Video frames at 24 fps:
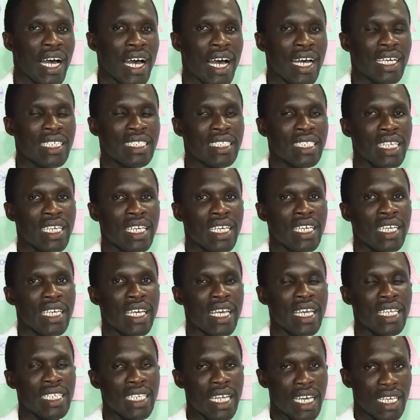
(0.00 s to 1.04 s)
and
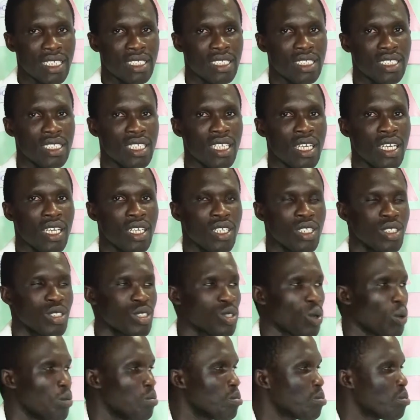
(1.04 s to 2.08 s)
index.
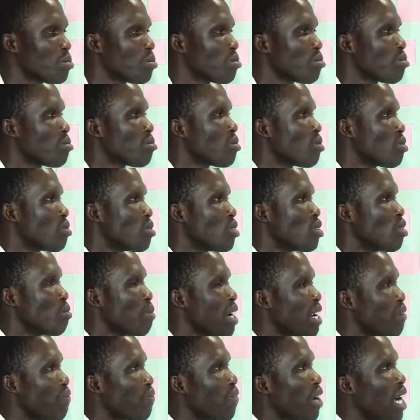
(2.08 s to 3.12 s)
So you
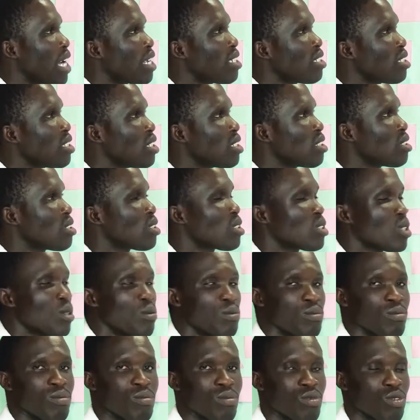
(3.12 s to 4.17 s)
might find
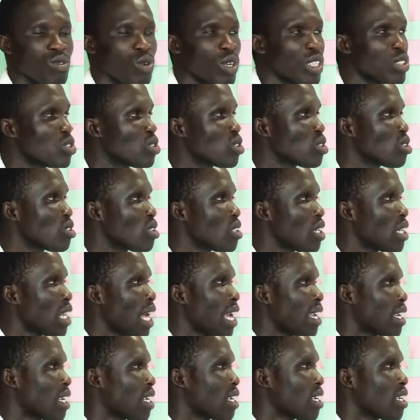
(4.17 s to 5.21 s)
some question
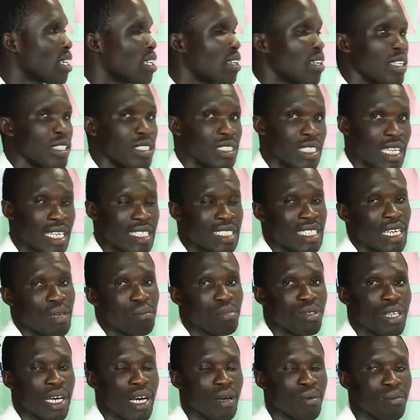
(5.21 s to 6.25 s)
like the
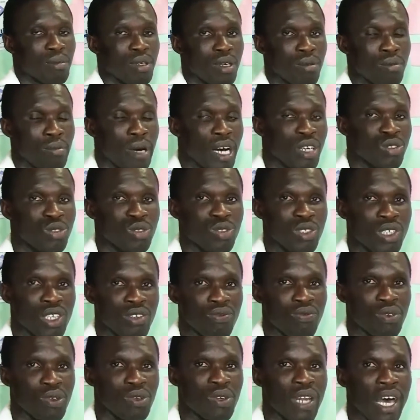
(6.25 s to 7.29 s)
example that I'm about to
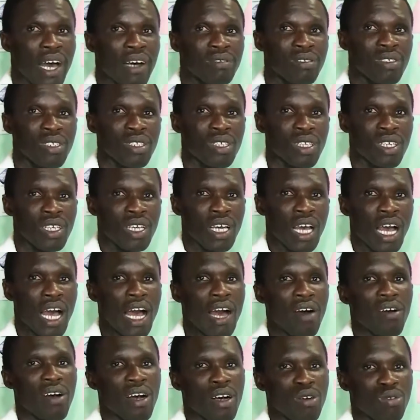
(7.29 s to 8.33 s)
give you now.
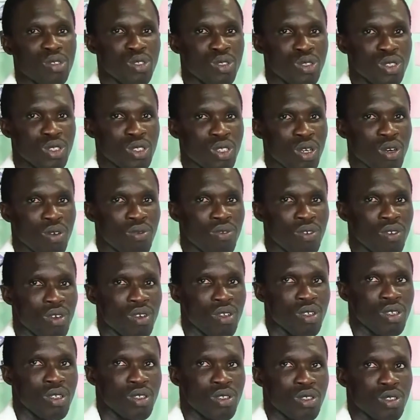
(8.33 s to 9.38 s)
How can you solve
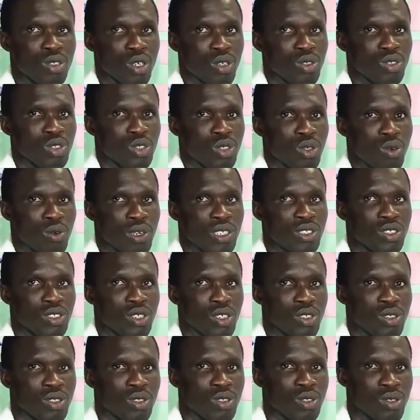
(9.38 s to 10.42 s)
such
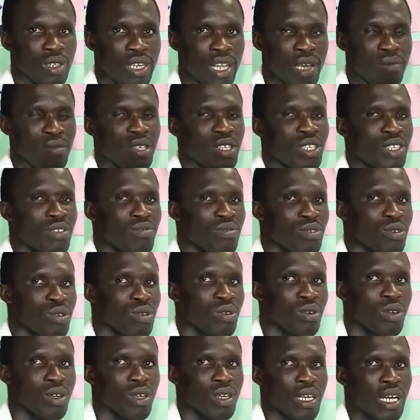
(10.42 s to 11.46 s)
question? So let me give
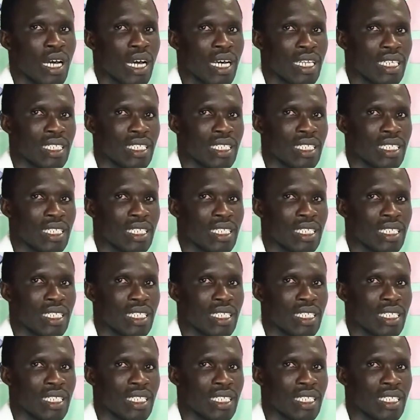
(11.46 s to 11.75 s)
you an